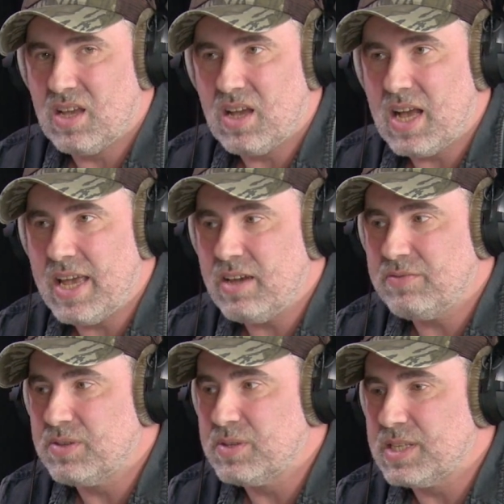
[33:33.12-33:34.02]
I have
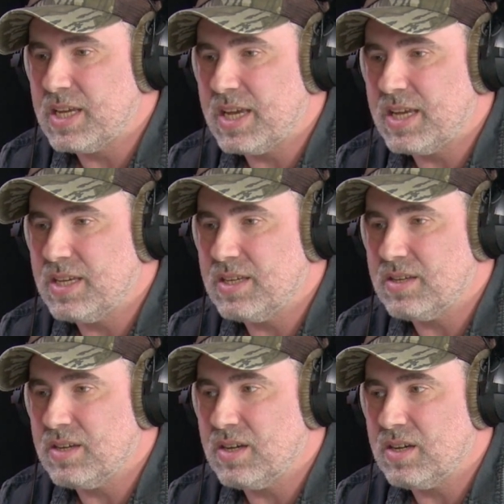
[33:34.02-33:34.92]
to say,
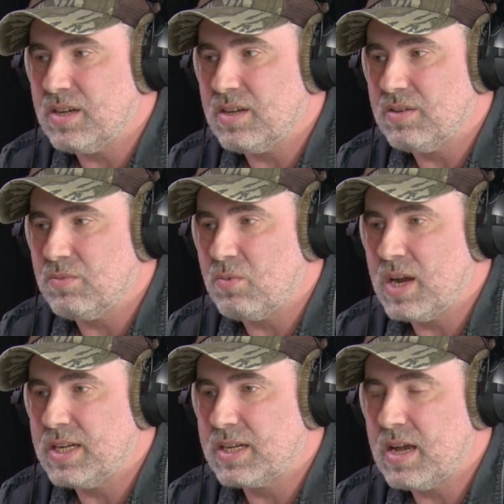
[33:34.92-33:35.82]

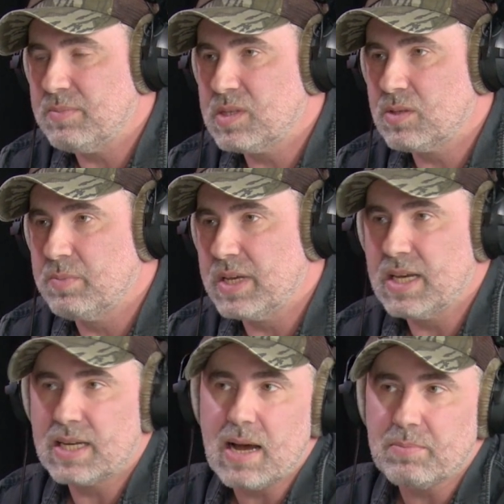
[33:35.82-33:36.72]
when it comes to
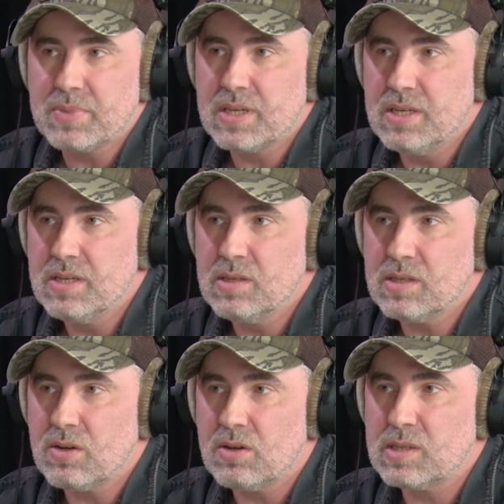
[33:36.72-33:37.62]
bigger
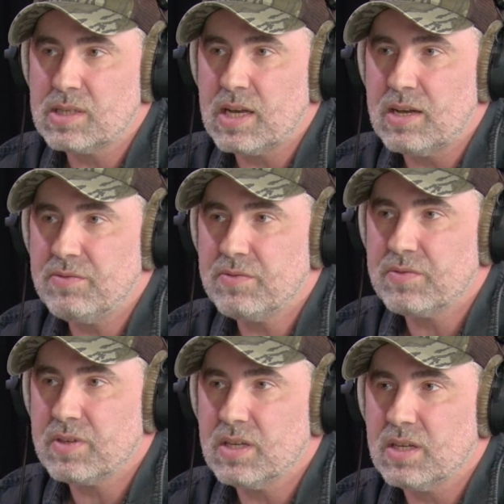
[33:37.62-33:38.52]
companies or stuff,
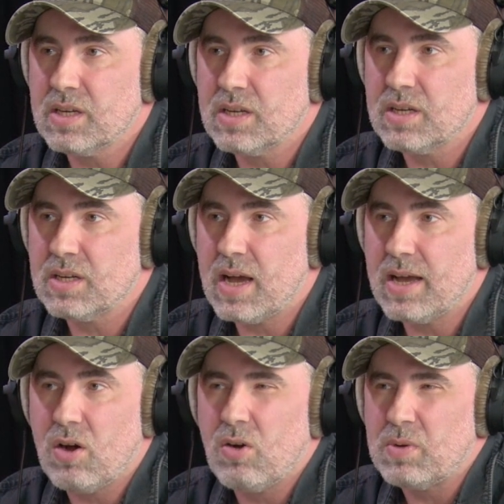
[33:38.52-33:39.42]
I
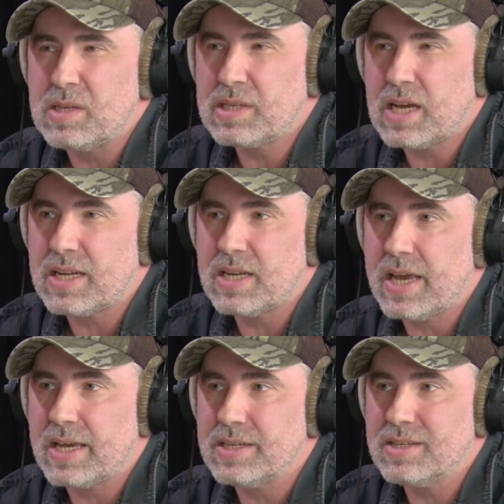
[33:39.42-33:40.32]
always kind of
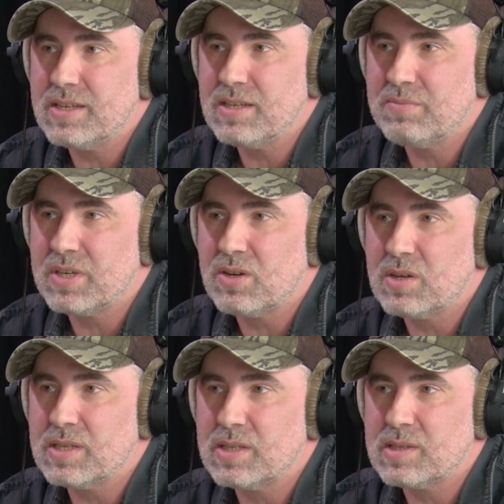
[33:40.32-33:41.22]
hated it
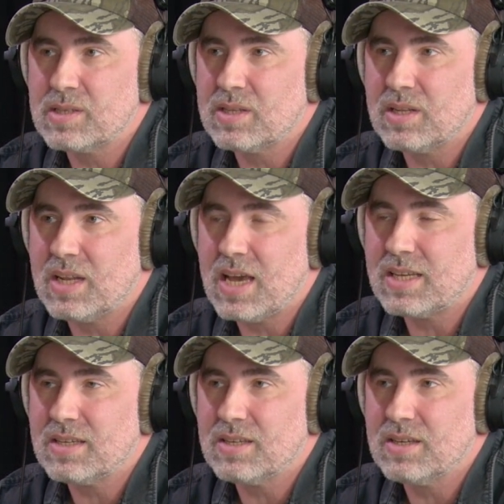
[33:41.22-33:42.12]
because it's like,
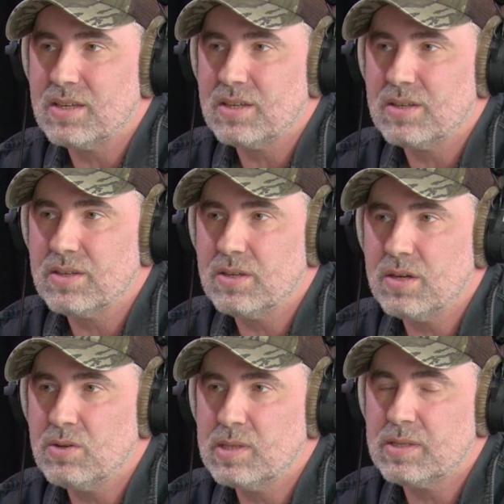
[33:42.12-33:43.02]
you
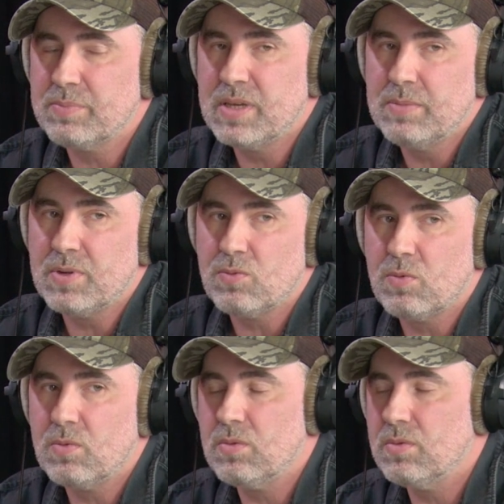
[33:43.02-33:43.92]
know, it's the people
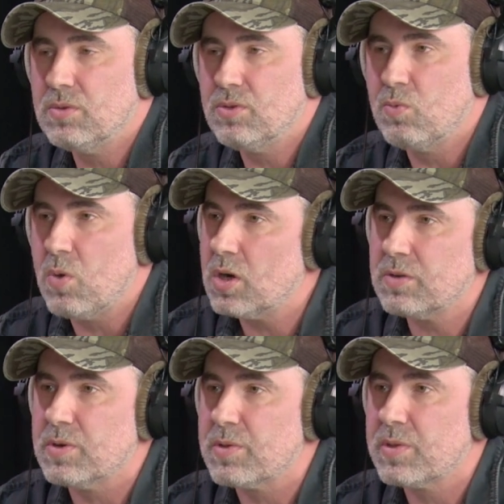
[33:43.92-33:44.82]
you
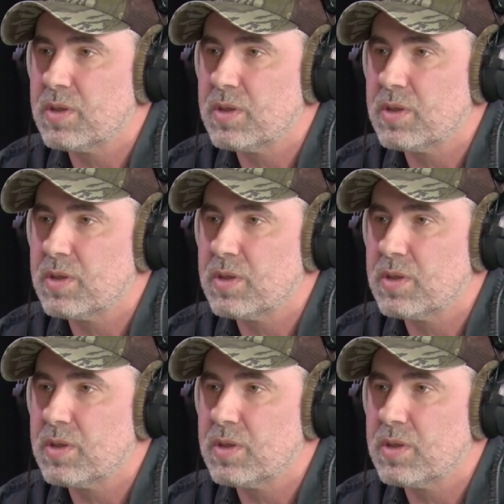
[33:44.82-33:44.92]
work with.